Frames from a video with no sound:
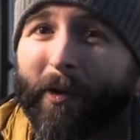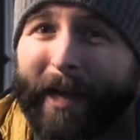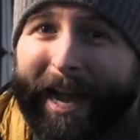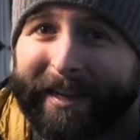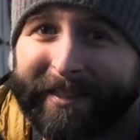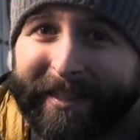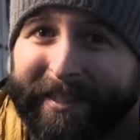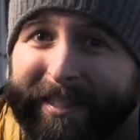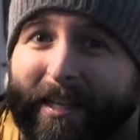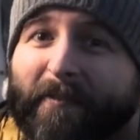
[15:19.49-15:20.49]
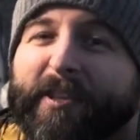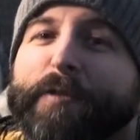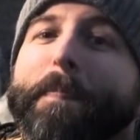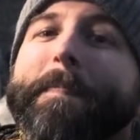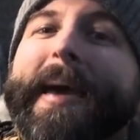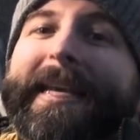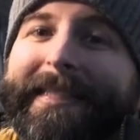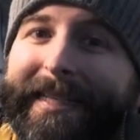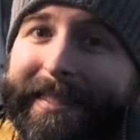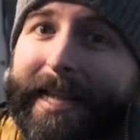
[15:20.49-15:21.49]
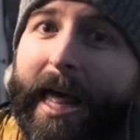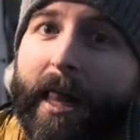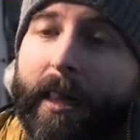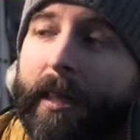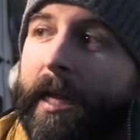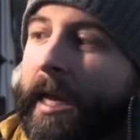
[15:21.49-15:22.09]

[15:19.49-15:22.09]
guys, this stuff is messy as hell,